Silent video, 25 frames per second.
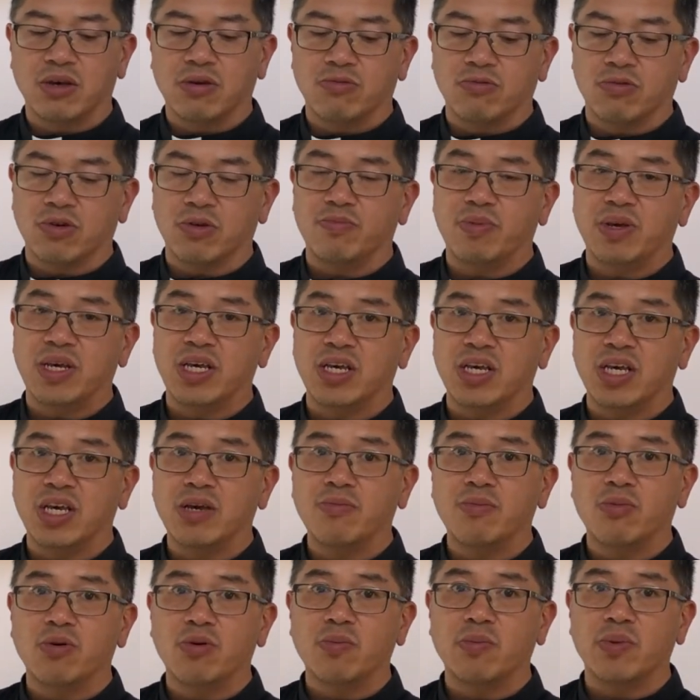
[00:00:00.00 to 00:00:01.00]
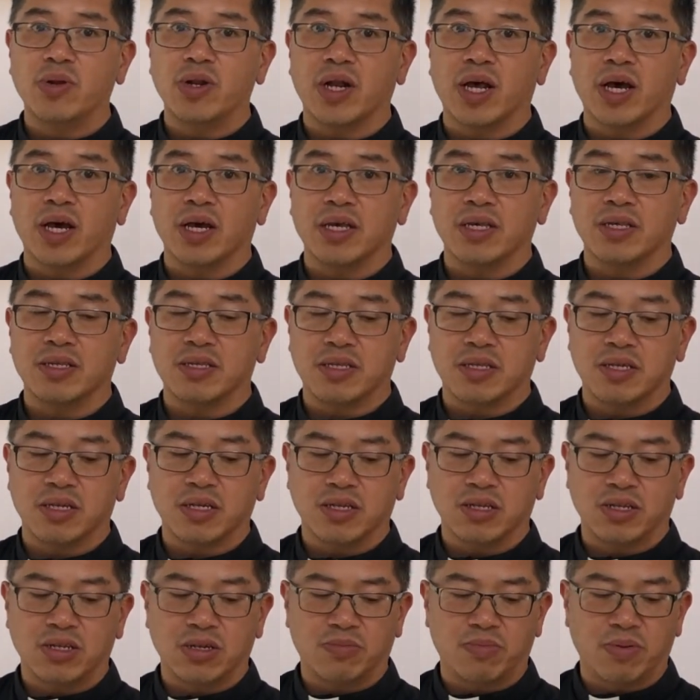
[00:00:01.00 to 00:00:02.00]
would be immobilized
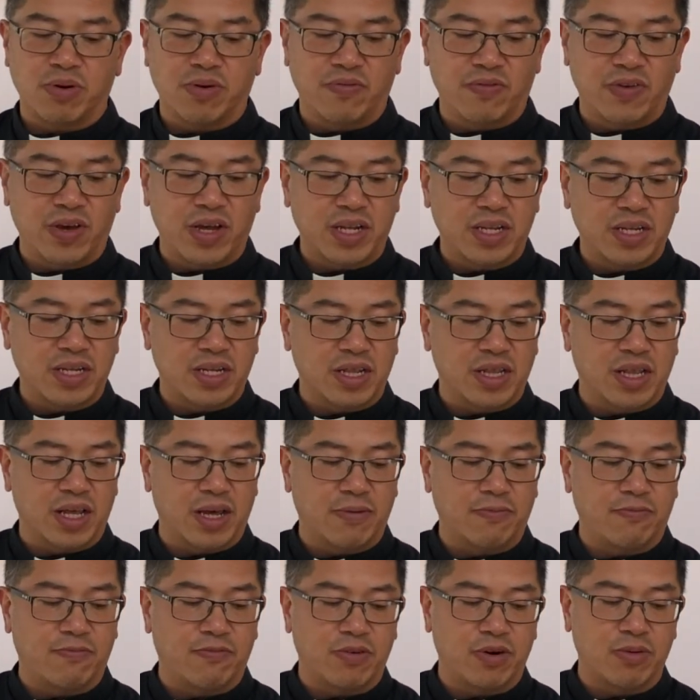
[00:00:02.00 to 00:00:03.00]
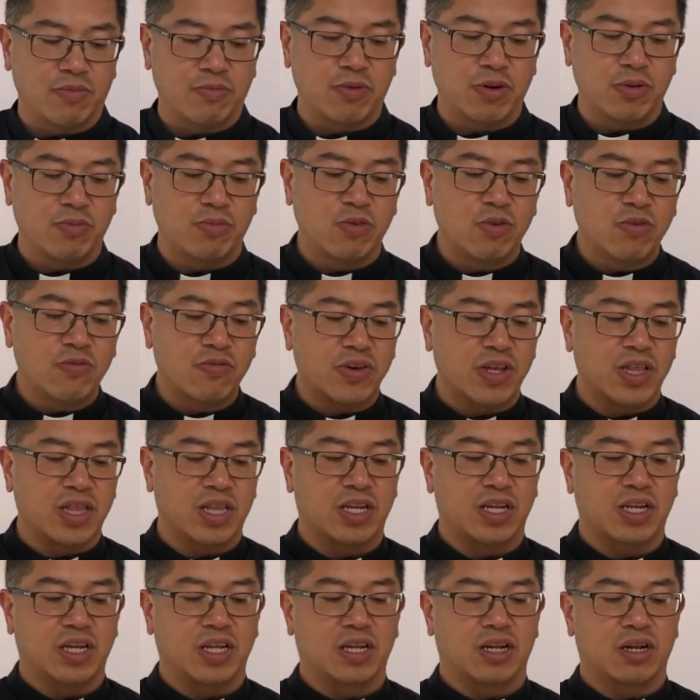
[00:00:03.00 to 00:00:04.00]
to prevent them from removing the
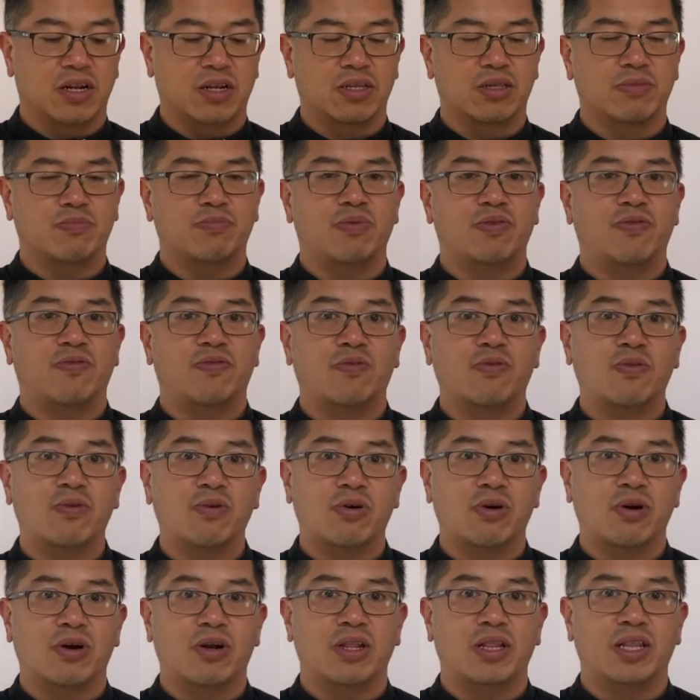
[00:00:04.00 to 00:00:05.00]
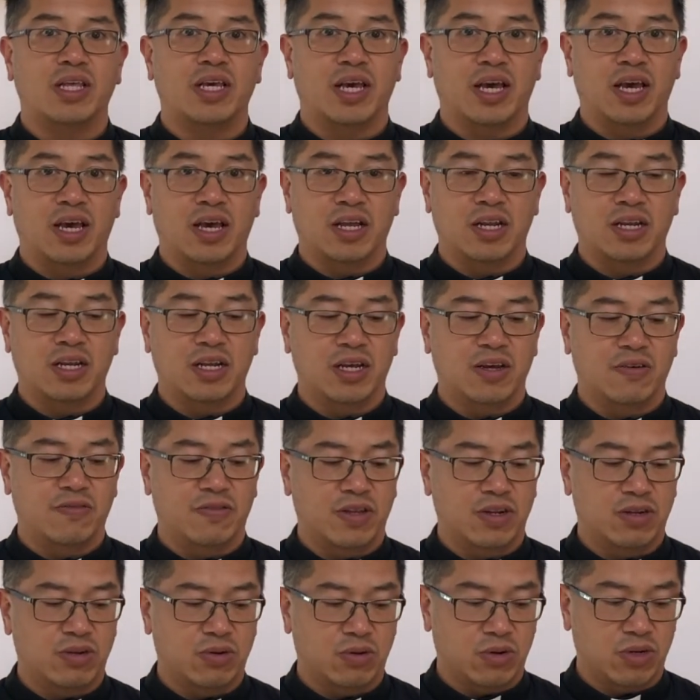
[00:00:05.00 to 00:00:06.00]
needles before the end of
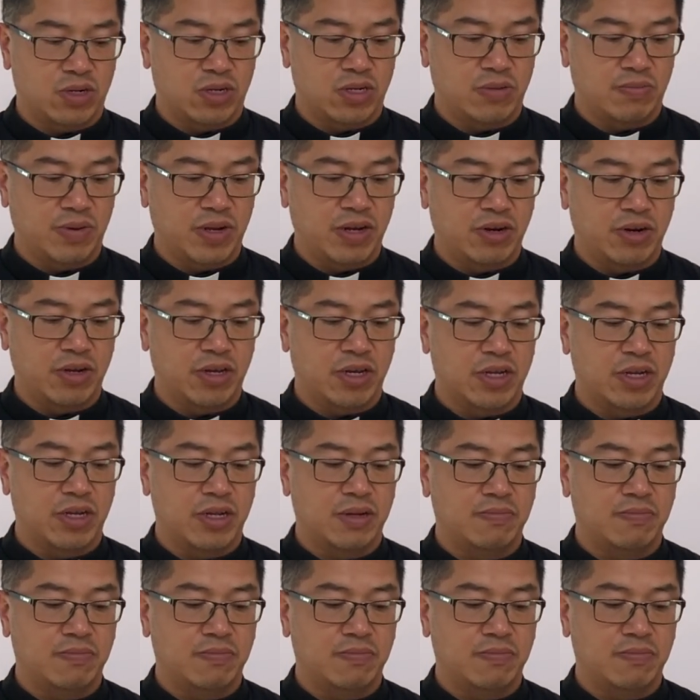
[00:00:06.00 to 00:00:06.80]
the torture period.